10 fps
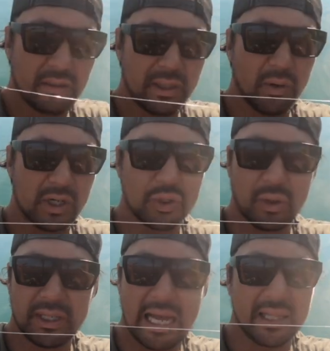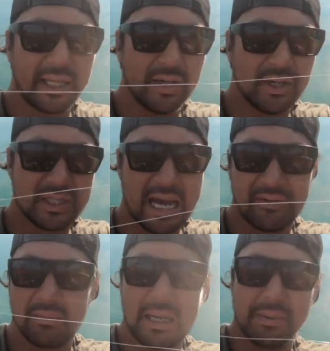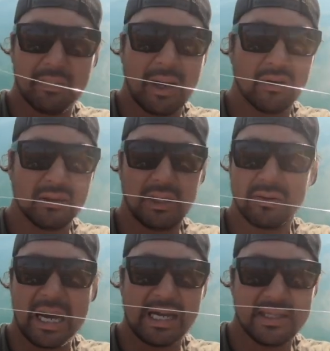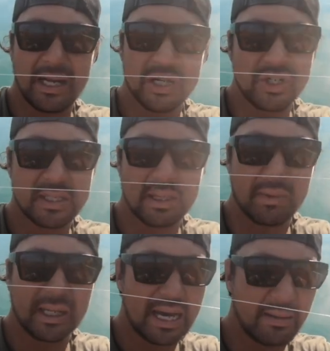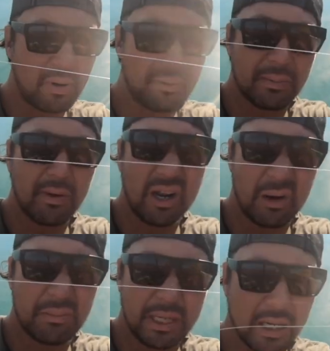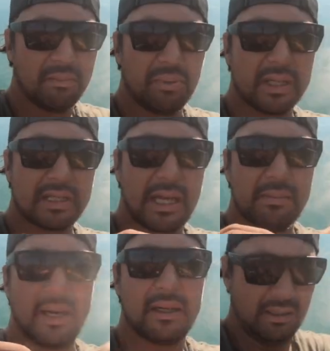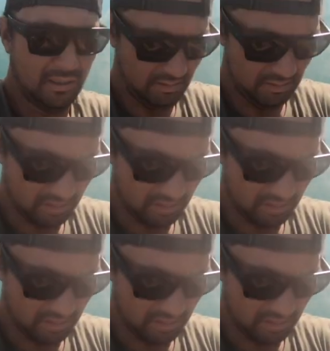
You want to shorten that leader and just have it maybe about, you know, 9, 10 inches, something like that. Probably about there would be good. Put a slight bend,